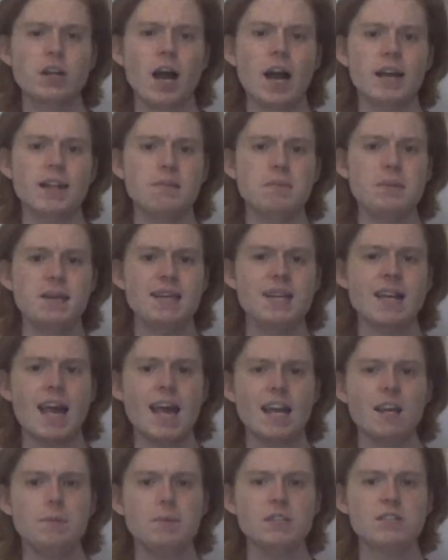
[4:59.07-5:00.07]
either be an
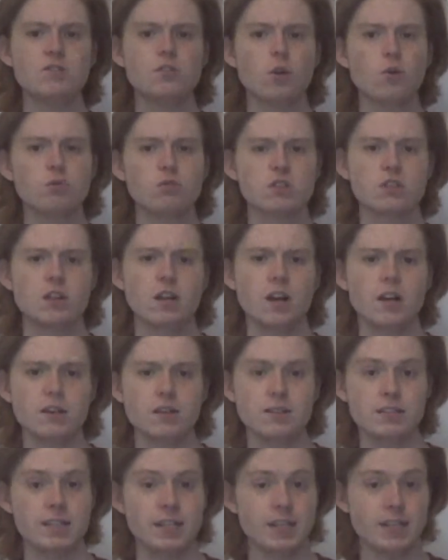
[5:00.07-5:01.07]
enemy soldier's
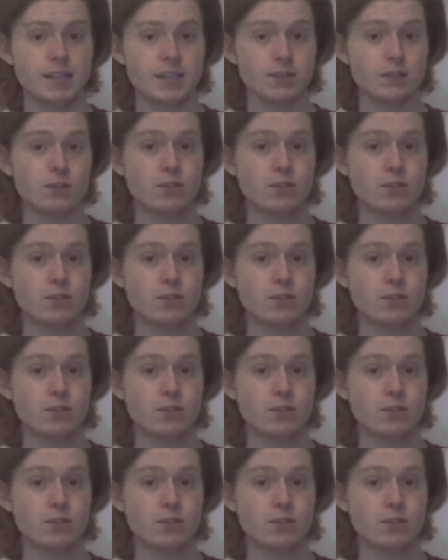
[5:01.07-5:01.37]
car, seeing as the